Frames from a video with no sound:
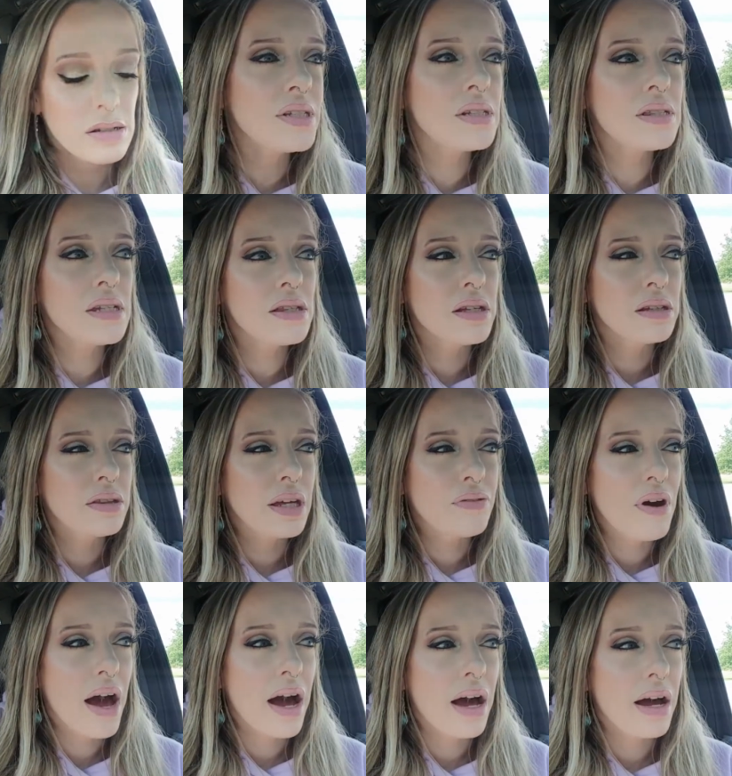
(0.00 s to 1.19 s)
I did see that they've
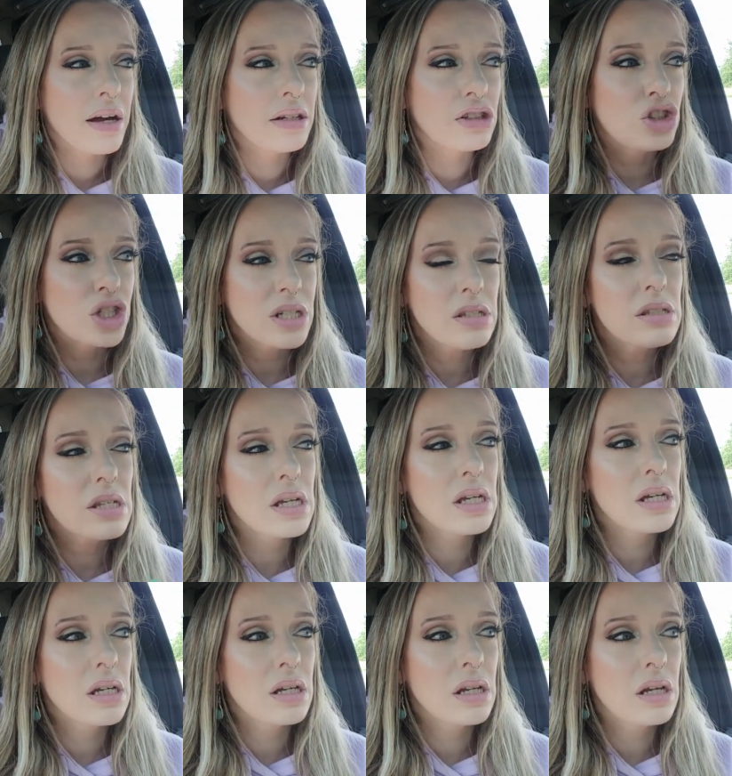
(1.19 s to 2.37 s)
had, just
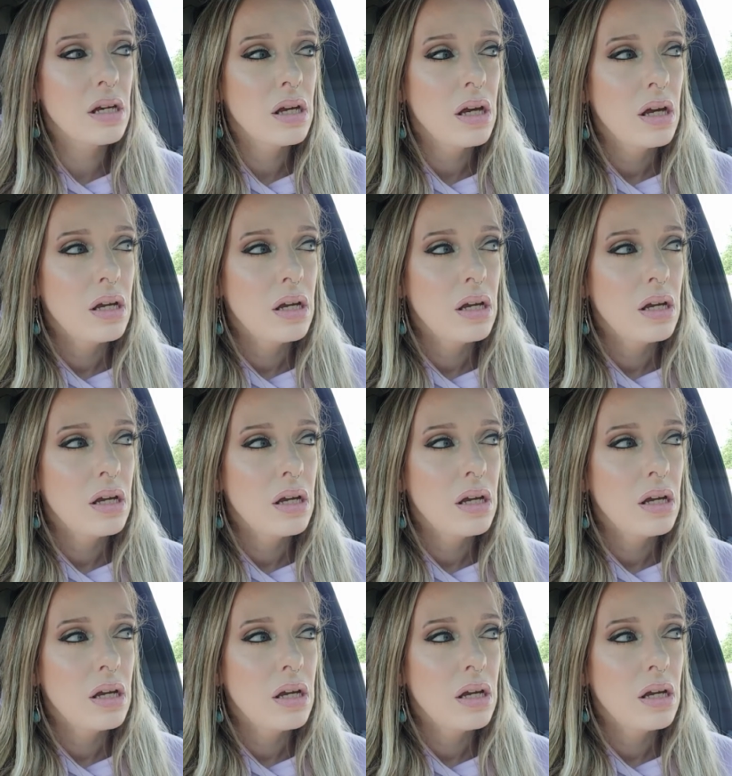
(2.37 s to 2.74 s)
in